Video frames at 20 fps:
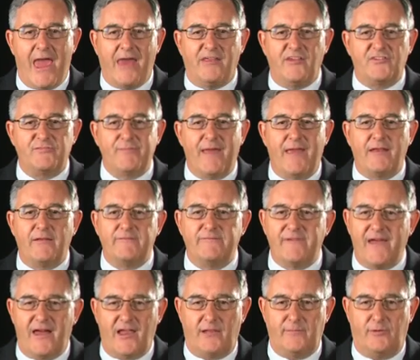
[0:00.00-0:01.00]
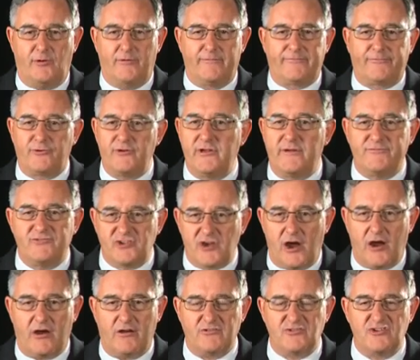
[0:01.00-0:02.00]
and is made available free of
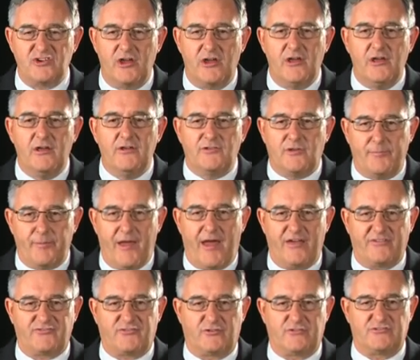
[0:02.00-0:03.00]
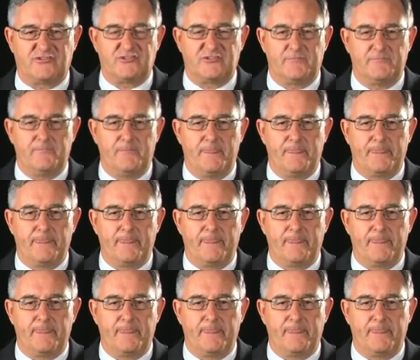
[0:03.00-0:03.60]
charge to pastors.